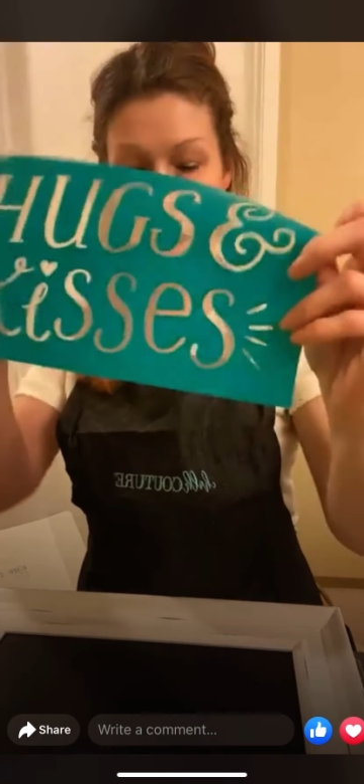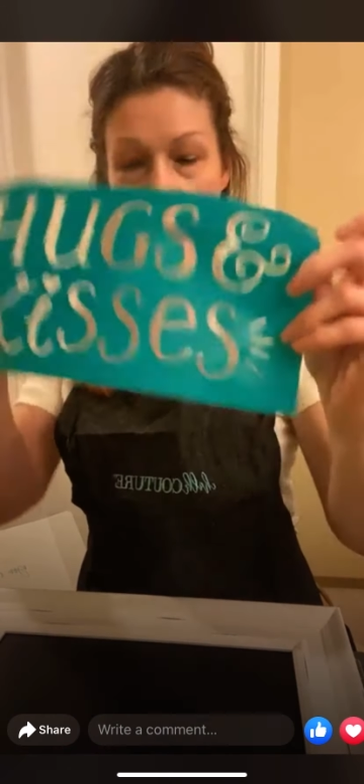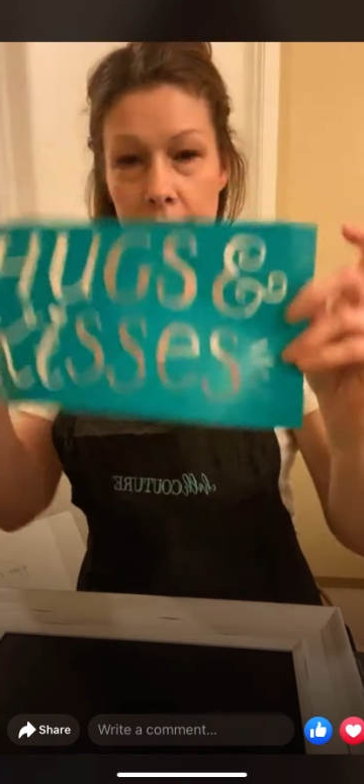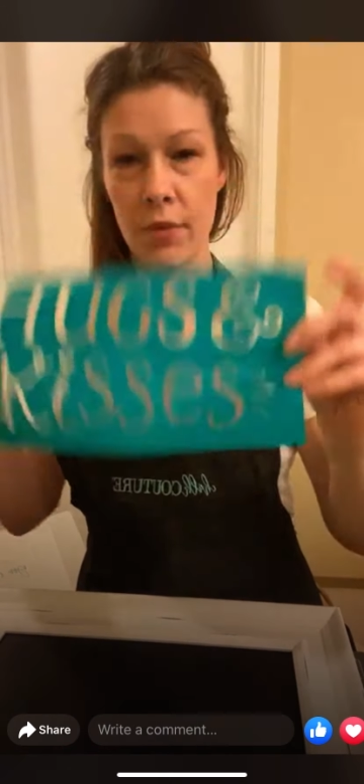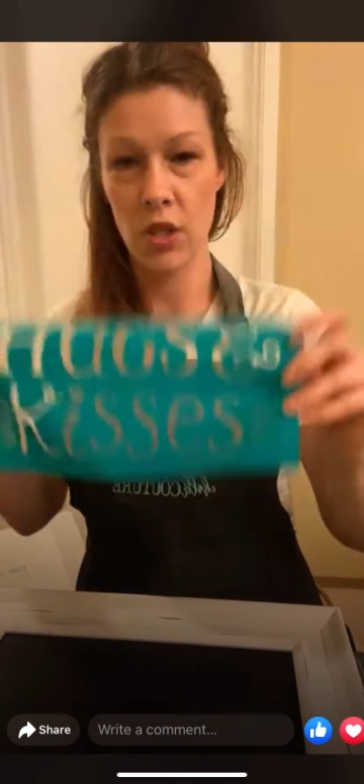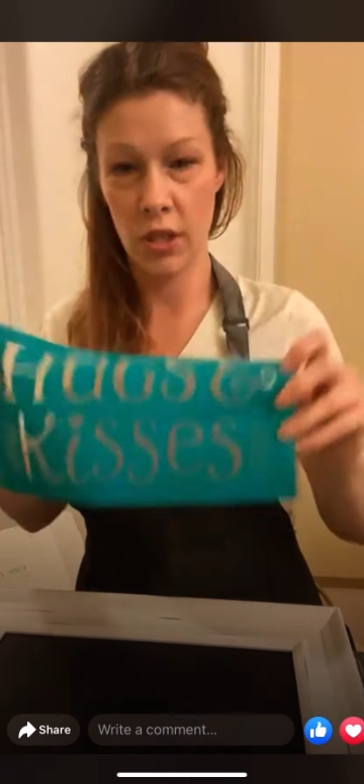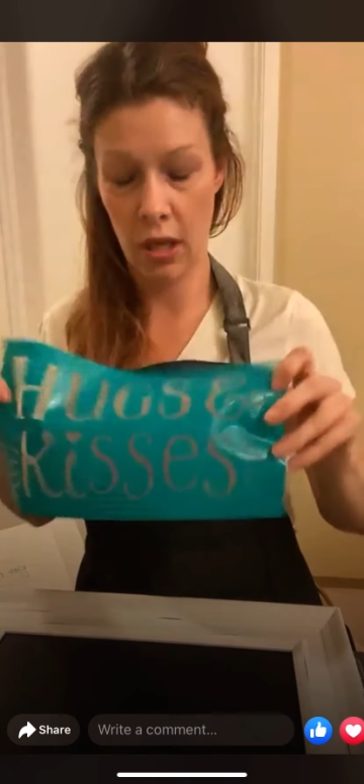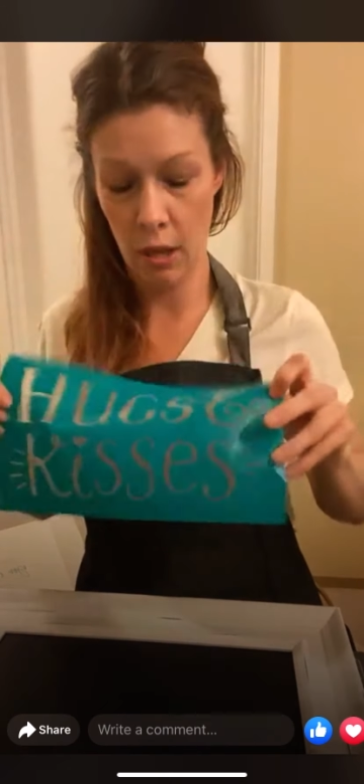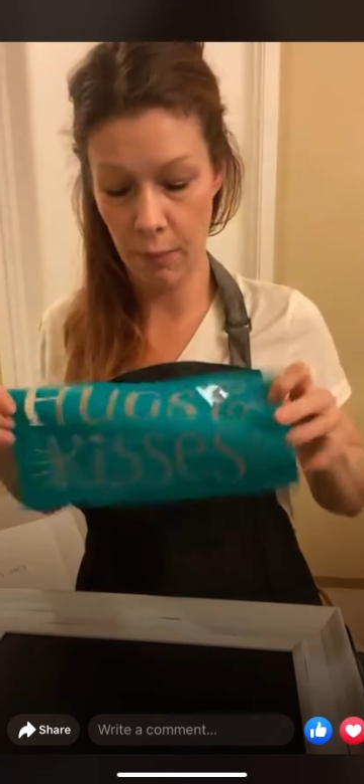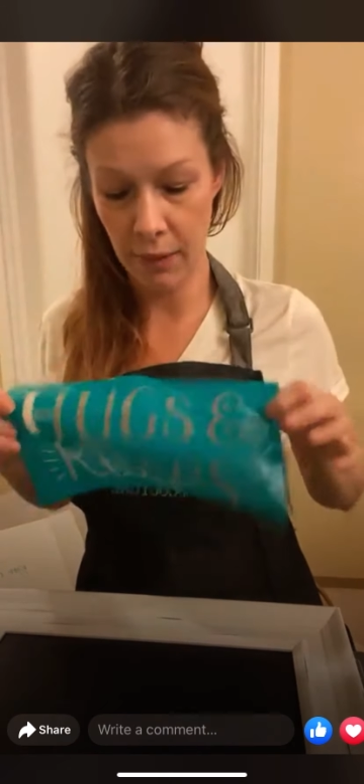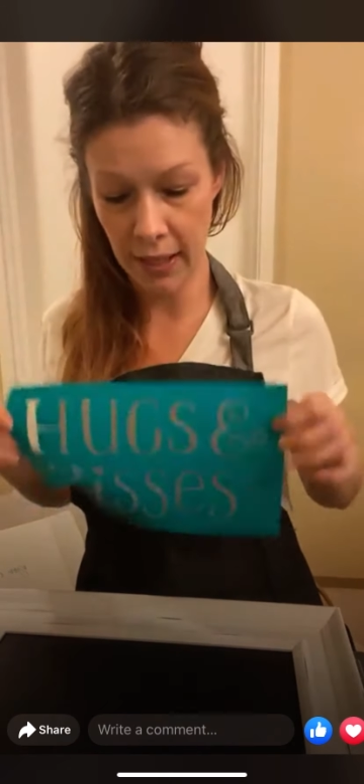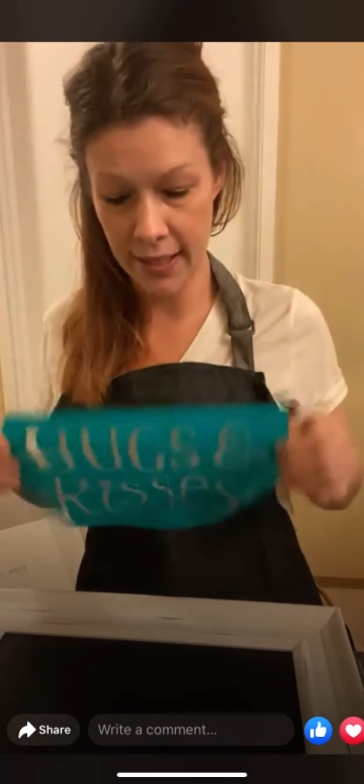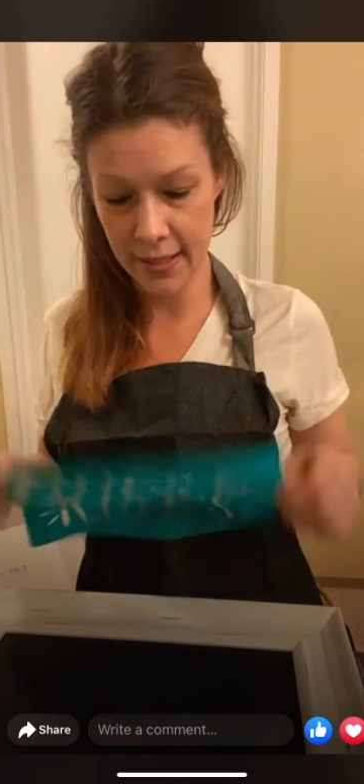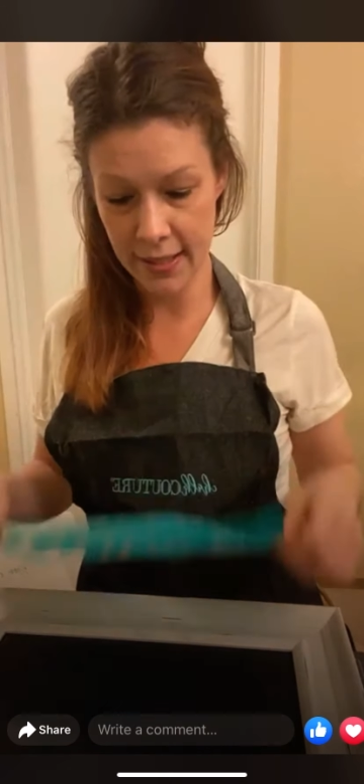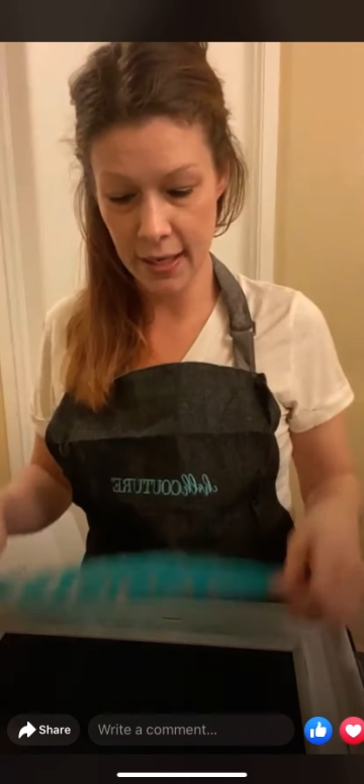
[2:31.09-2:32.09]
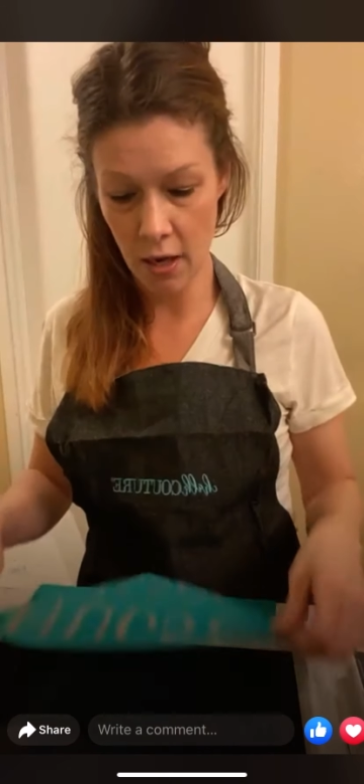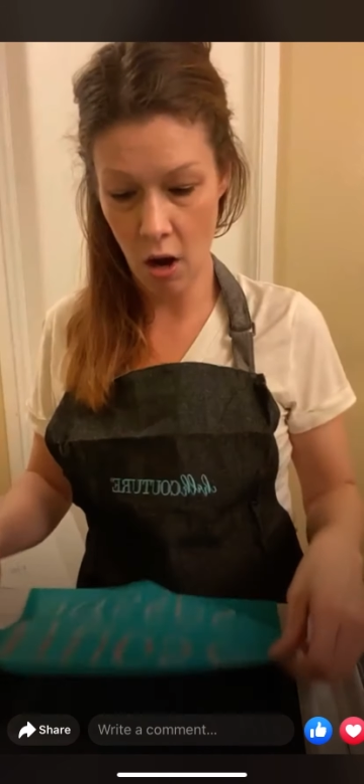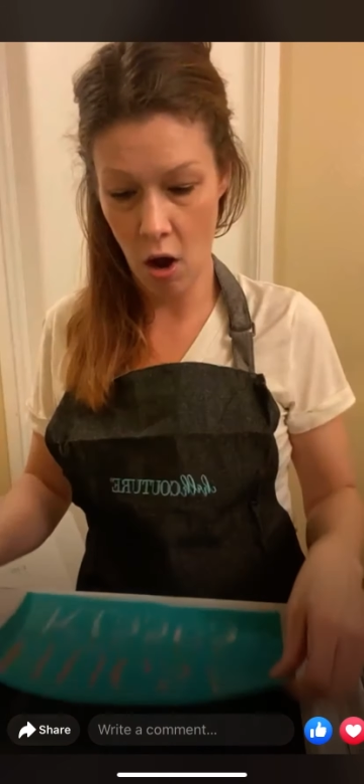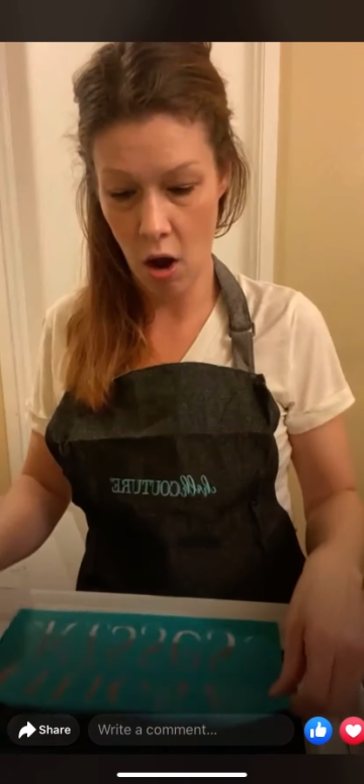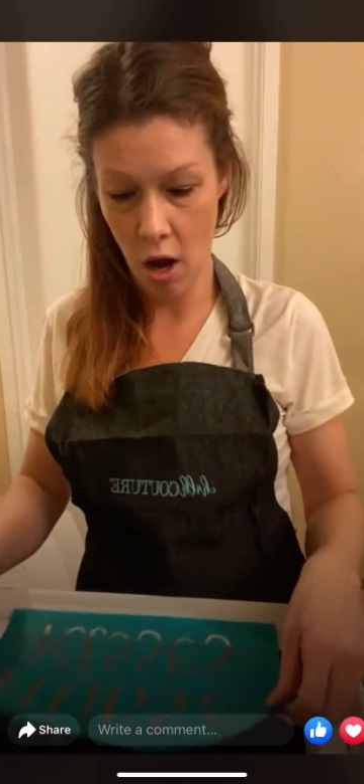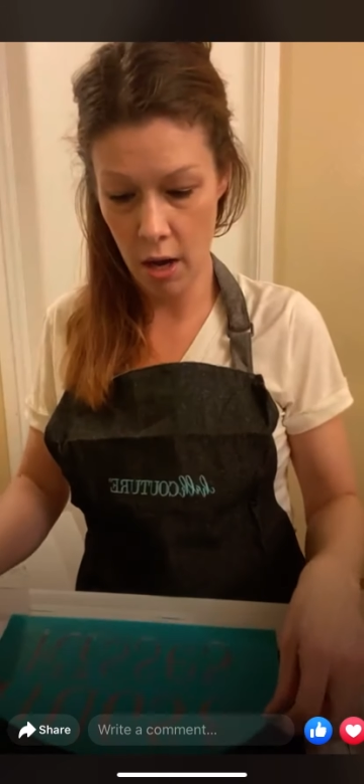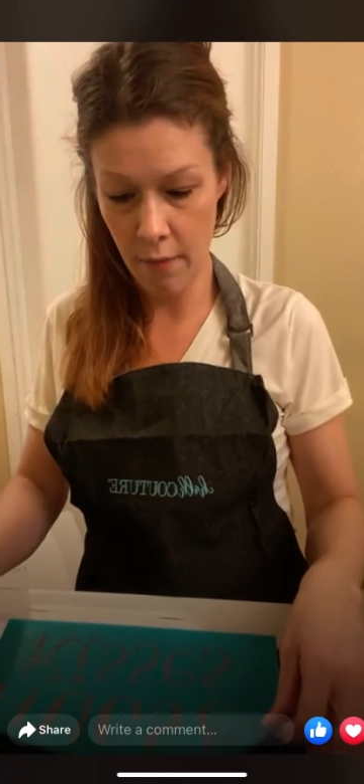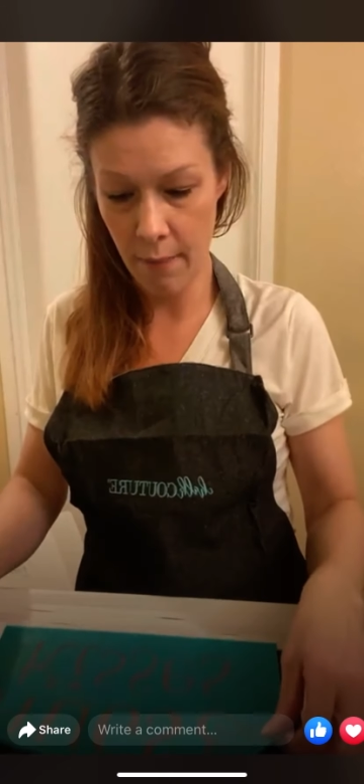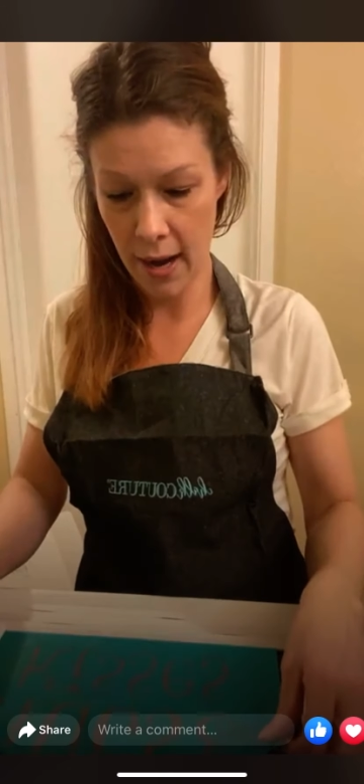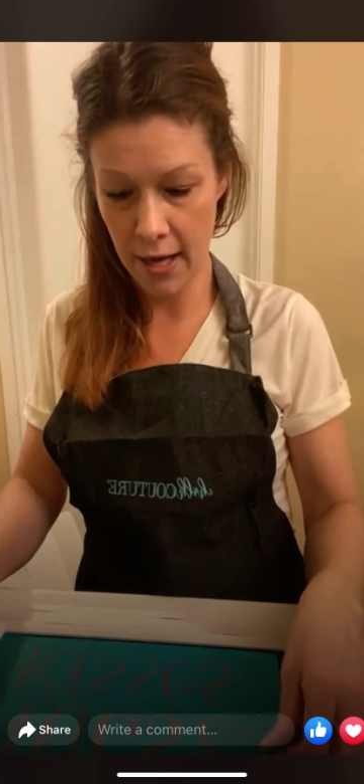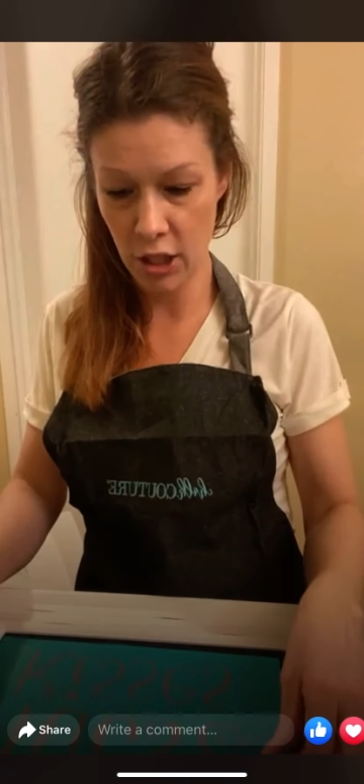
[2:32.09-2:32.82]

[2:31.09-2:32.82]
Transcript: I'm just going to place it on my